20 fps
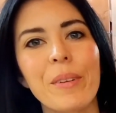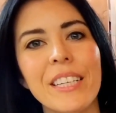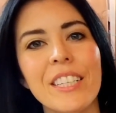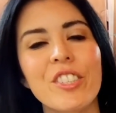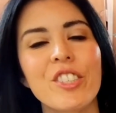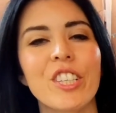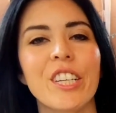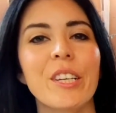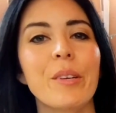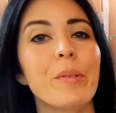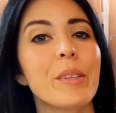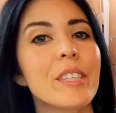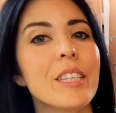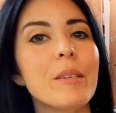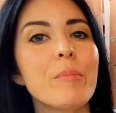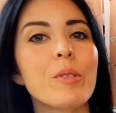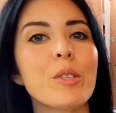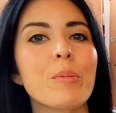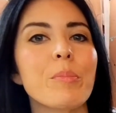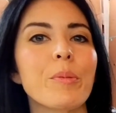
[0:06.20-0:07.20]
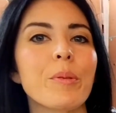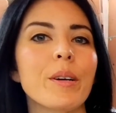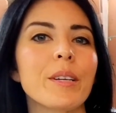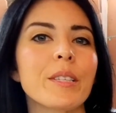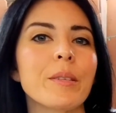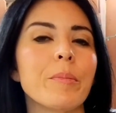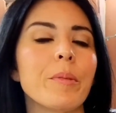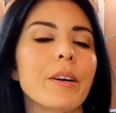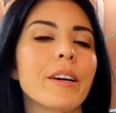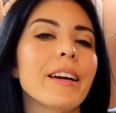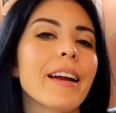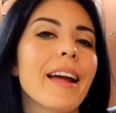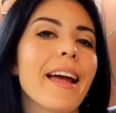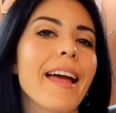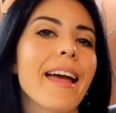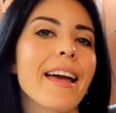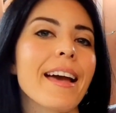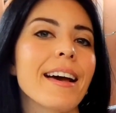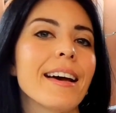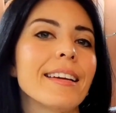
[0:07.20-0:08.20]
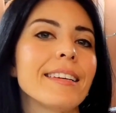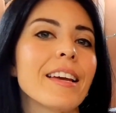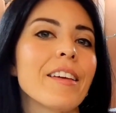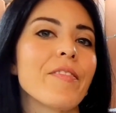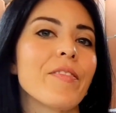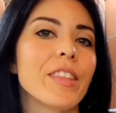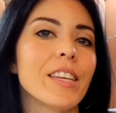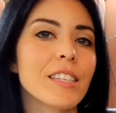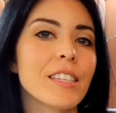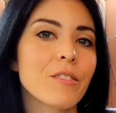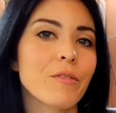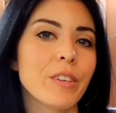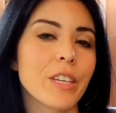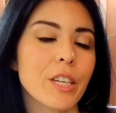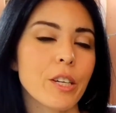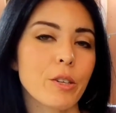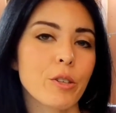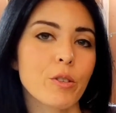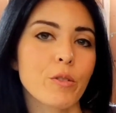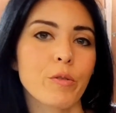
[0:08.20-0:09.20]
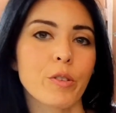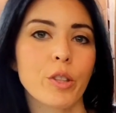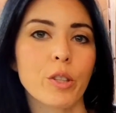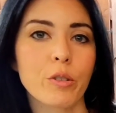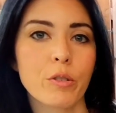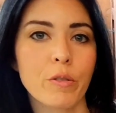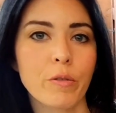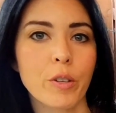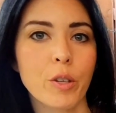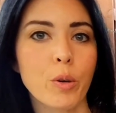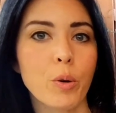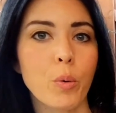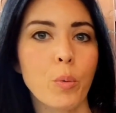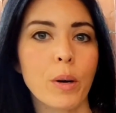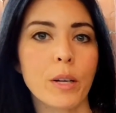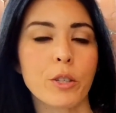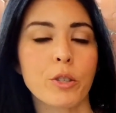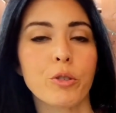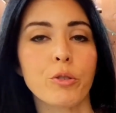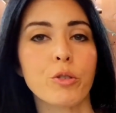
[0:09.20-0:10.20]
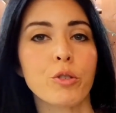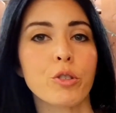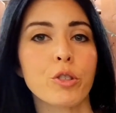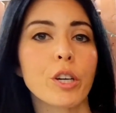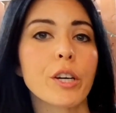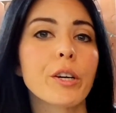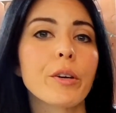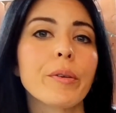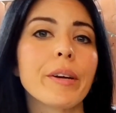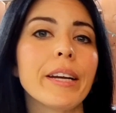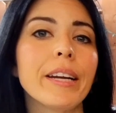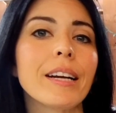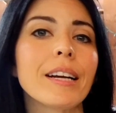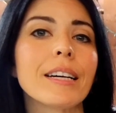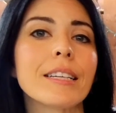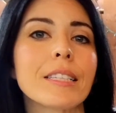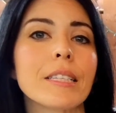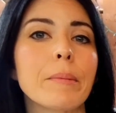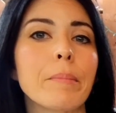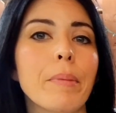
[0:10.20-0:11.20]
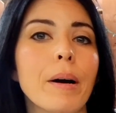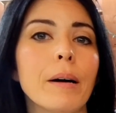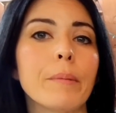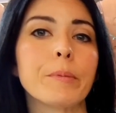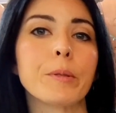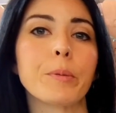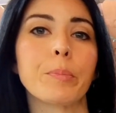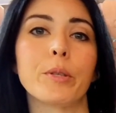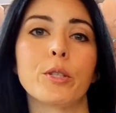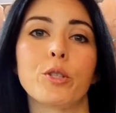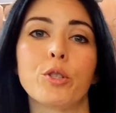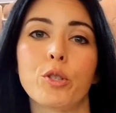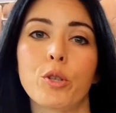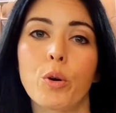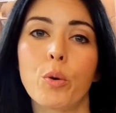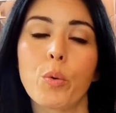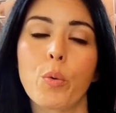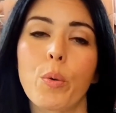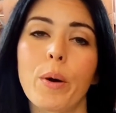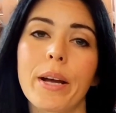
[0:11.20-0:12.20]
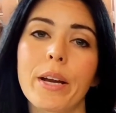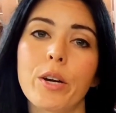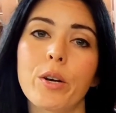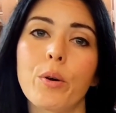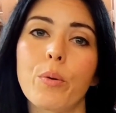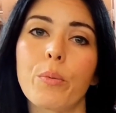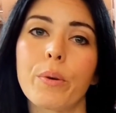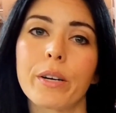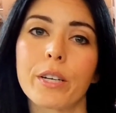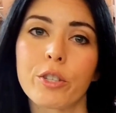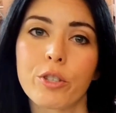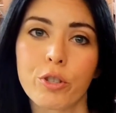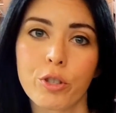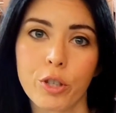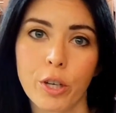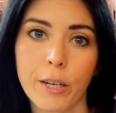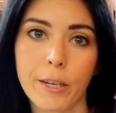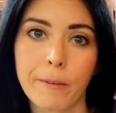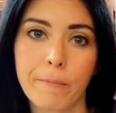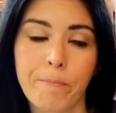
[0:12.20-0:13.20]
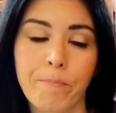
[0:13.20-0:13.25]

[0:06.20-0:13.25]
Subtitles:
it's Jenny with Team Super Awesome Art, and this video is for those of you who want to start creating custom pops but don't quite know where to start.